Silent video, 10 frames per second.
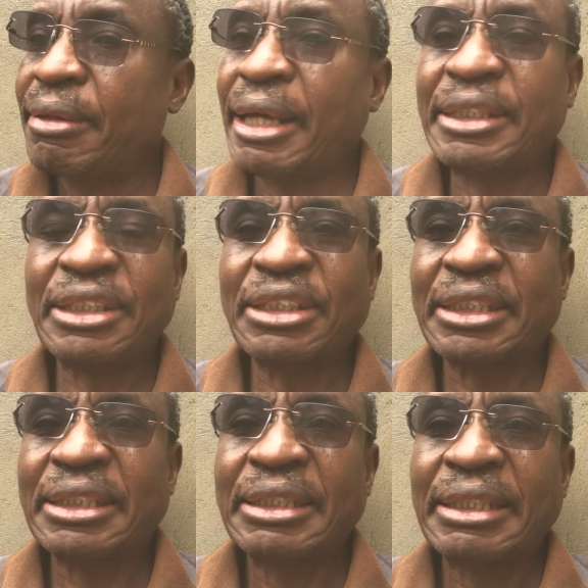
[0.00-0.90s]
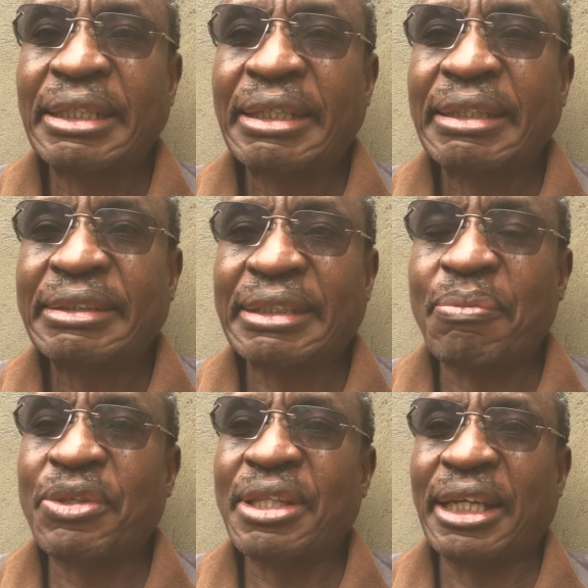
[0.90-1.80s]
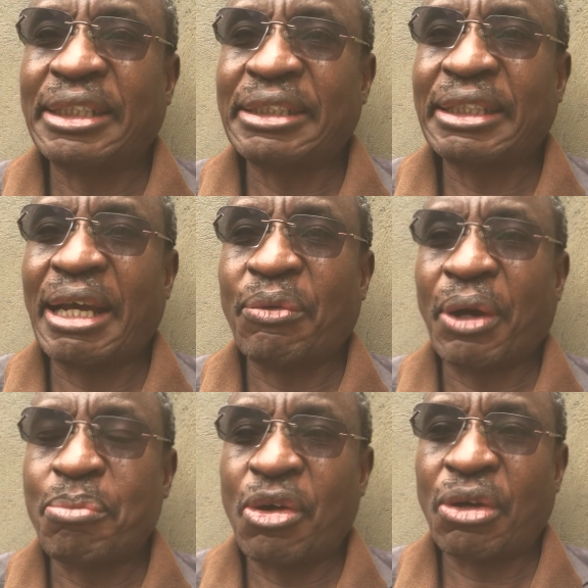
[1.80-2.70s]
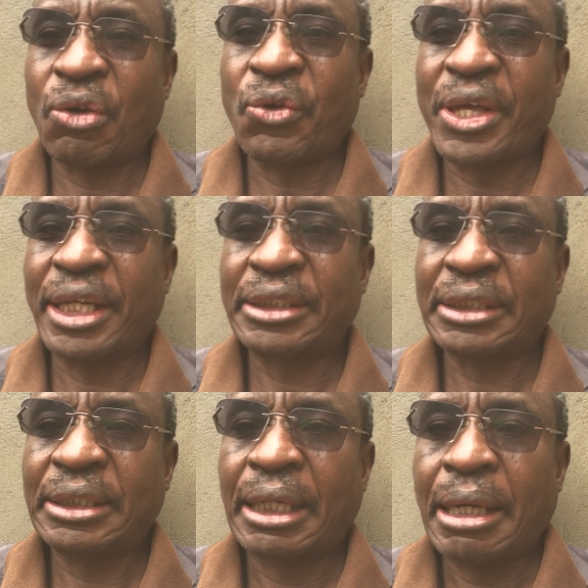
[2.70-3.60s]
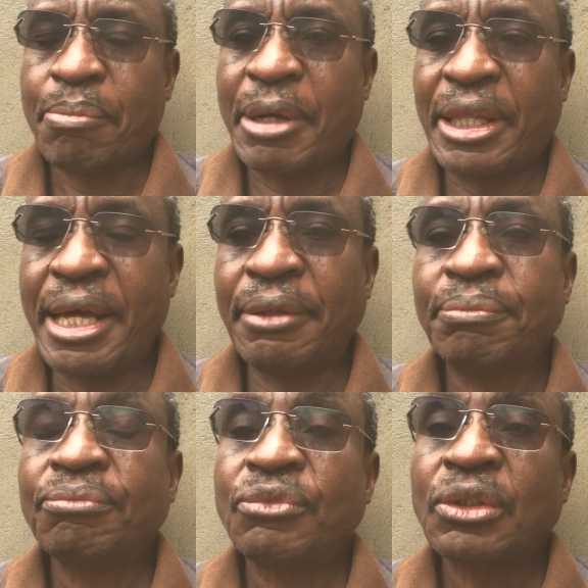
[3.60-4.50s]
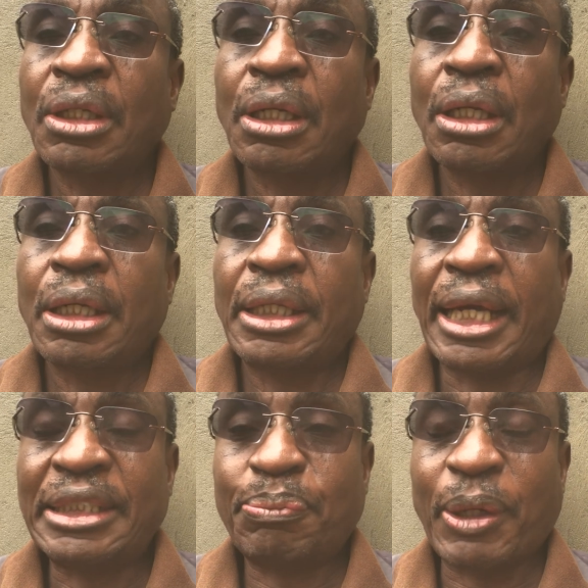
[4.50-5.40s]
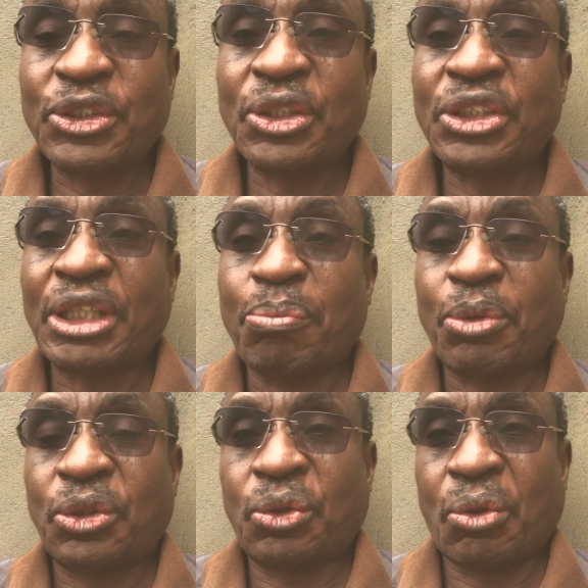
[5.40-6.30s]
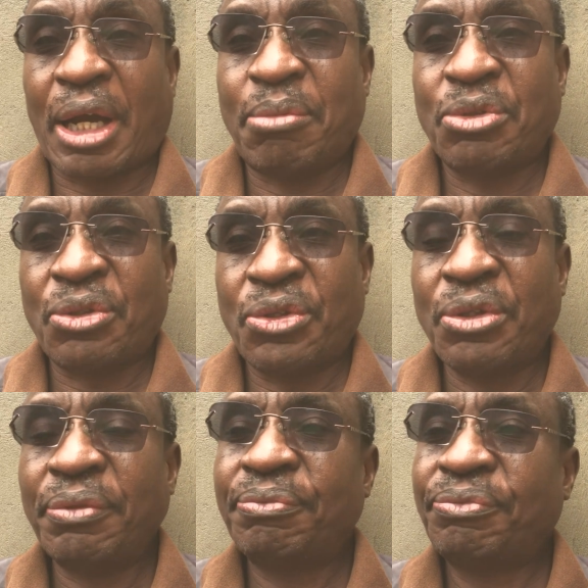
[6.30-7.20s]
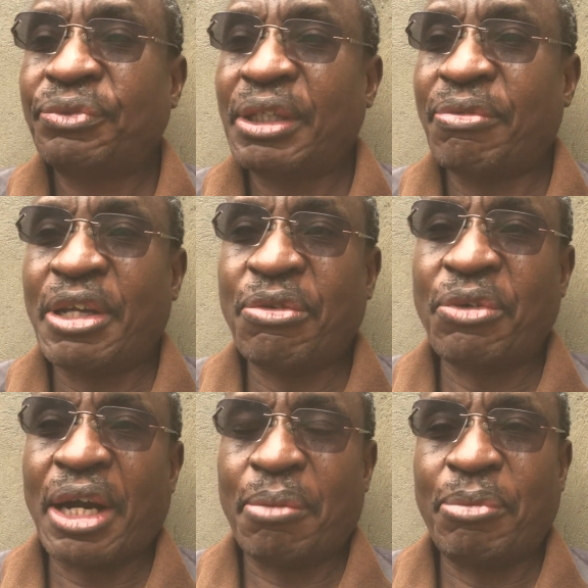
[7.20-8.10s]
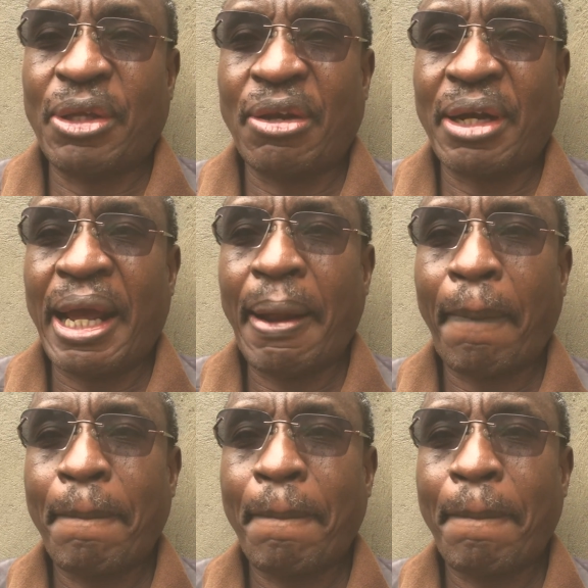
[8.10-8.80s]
That is something that is there among lawyers. But then, that person is supposed to come to you, even if you're a billionaire.